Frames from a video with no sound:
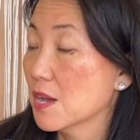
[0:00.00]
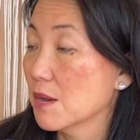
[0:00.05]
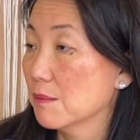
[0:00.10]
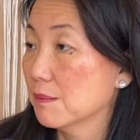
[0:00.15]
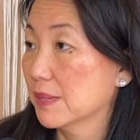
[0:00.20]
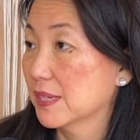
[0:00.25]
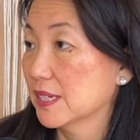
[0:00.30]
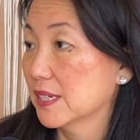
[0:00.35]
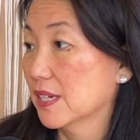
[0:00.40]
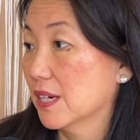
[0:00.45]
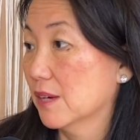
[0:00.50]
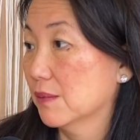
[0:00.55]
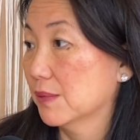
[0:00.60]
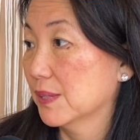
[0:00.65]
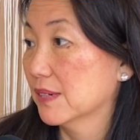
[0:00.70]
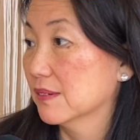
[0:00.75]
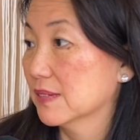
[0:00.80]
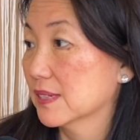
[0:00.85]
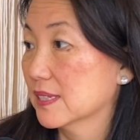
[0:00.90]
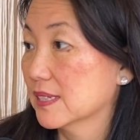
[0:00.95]
But, we
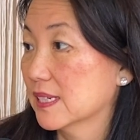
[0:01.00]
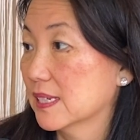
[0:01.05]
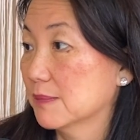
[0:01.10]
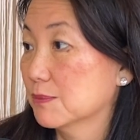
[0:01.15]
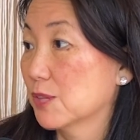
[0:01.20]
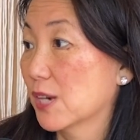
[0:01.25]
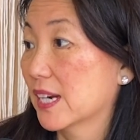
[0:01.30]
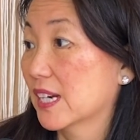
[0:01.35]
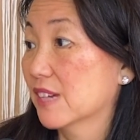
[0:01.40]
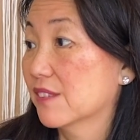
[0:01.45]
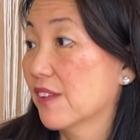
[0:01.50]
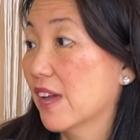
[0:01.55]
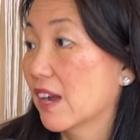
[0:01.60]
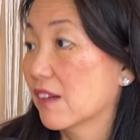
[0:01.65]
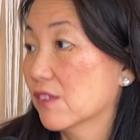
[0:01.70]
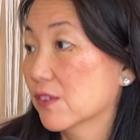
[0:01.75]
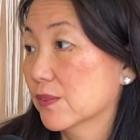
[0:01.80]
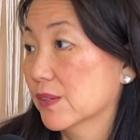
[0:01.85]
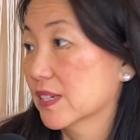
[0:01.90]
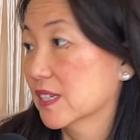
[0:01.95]
don't keep track of everyone